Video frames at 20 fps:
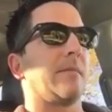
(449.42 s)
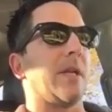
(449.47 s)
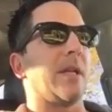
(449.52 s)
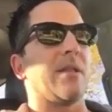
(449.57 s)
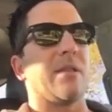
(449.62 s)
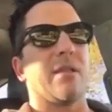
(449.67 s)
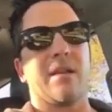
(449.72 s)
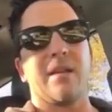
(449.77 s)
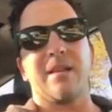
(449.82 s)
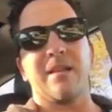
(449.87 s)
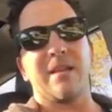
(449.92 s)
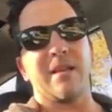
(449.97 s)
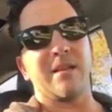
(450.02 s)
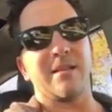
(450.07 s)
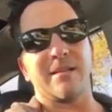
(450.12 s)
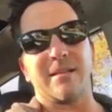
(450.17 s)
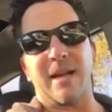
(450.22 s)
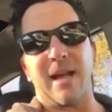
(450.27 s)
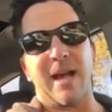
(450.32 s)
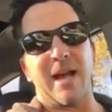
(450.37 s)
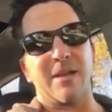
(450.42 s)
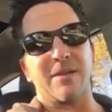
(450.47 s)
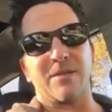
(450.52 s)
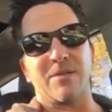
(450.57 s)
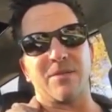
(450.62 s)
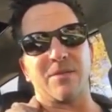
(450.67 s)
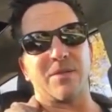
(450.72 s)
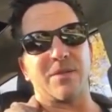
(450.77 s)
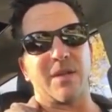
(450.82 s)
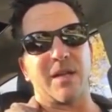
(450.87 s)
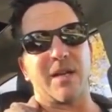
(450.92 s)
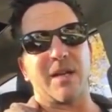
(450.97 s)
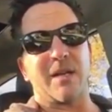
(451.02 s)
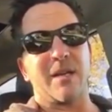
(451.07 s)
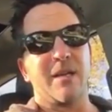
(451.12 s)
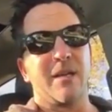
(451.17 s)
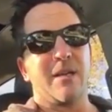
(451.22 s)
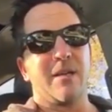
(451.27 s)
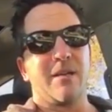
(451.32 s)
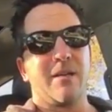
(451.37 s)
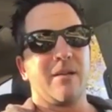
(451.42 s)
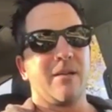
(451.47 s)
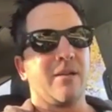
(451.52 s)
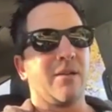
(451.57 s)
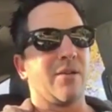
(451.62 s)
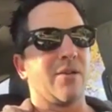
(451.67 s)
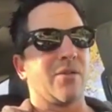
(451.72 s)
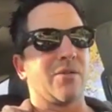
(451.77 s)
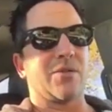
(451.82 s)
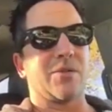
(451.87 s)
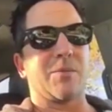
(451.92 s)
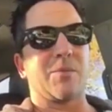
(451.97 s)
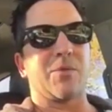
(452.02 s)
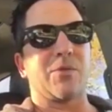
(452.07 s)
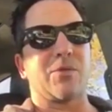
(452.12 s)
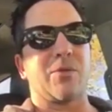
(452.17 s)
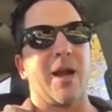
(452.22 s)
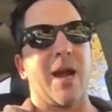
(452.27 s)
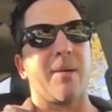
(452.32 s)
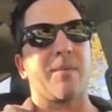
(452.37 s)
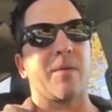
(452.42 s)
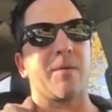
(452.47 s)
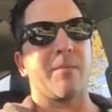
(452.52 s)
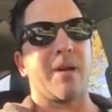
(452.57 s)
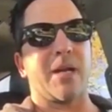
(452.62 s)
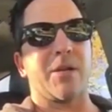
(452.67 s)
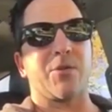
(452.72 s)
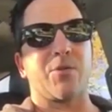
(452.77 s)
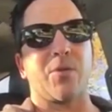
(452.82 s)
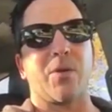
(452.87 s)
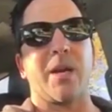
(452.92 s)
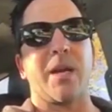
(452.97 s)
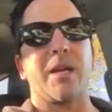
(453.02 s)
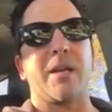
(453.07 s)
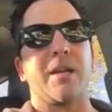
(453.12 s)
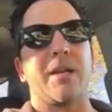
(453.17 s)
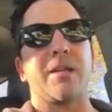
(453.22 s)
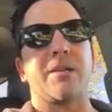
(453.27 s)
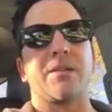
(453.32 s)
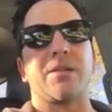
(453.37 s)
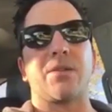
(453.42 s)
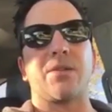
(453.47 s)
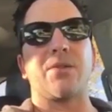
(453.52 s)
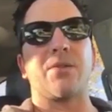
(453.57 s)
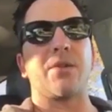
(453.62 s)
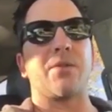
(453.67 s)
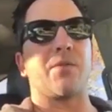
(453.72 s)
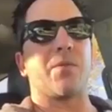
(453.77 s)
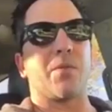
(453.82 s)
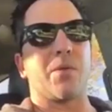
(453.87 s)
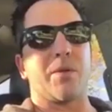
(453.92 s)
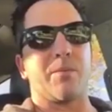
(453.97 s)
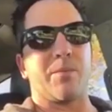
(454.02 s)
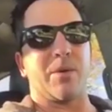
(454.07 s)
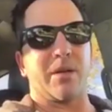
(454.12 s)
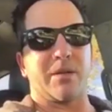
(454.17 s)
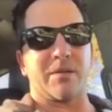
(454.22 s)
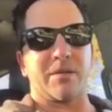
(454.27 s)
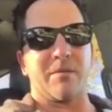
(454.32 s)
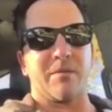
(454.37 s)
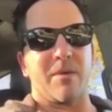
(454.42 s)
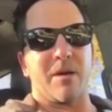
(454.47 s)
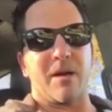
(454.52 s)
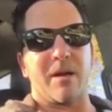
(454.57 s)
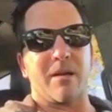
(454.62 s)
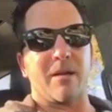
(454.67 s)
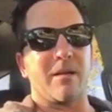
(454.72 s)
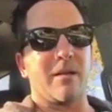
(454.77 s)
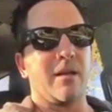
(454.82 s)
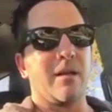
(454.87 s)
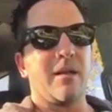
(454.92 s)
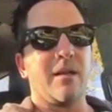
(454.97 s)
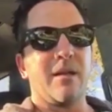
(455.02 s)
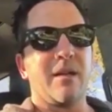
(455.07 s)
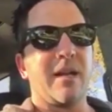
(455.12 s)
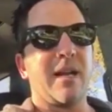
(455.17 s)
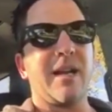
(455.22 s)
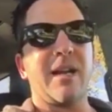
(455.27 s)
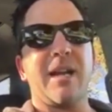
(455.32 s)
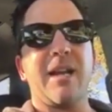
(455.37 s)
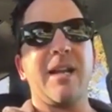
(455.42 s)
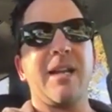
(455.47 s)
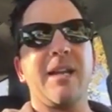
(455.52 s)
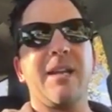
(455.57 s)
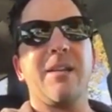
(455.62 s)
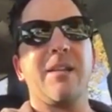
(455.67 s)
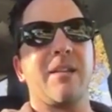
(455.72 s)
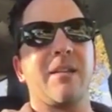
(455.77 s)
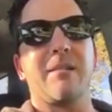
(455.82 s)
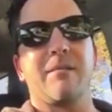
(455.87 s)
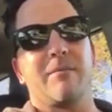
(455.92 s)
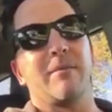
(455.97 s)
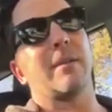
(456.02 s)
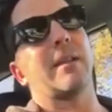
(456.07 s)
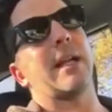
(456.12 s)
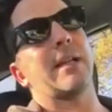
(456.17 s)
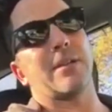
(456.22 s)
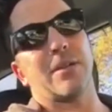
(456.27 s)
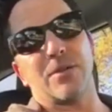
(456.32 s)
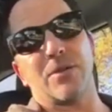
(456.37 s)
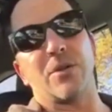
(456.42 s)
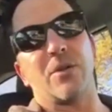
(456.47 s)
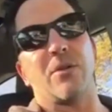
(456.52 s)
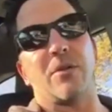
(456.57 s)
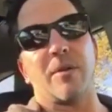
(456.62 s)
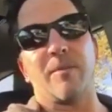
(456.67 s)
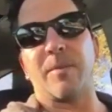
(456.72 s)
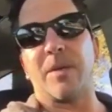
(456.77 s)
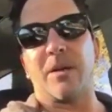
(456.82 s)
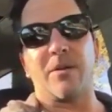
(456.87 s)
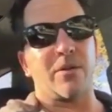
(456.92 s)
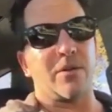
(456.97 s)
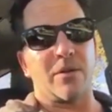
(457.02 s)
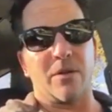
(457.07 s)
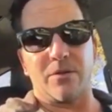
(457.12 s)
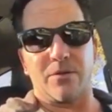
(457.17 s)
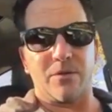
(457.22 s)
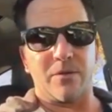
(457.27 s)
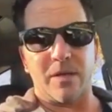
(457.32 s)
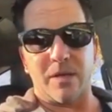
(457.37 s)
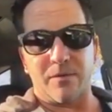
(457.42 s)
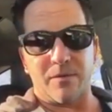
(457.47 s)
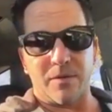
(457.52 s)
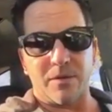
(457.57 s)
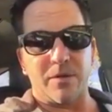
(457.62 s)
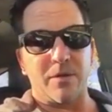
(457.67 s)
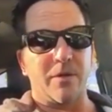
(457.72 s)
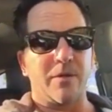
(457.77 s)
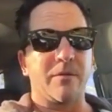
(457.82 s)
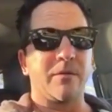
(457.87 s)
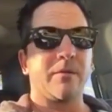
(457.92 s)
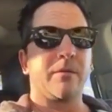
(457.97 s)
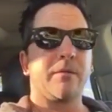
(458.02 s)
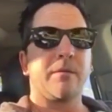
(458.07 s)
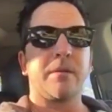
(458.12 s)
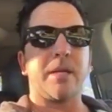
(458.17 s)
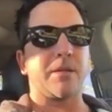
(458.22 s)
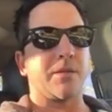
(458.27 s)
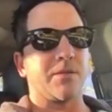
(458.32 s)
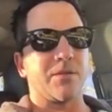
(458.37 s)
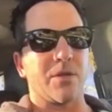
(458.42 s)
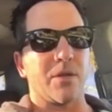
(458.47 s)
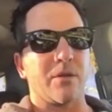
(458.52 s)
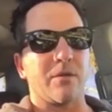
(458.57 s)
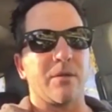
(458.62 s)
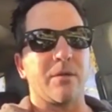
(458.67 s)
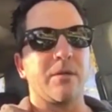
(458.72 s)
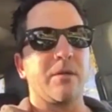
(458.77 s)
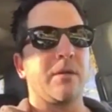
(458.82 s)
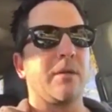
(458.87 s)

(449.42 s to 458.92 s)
And these guys who say, subscribe to my training, it's $30-$40 a month. That's a joke. I'm telling you, don't do that if you're new. That's a joke.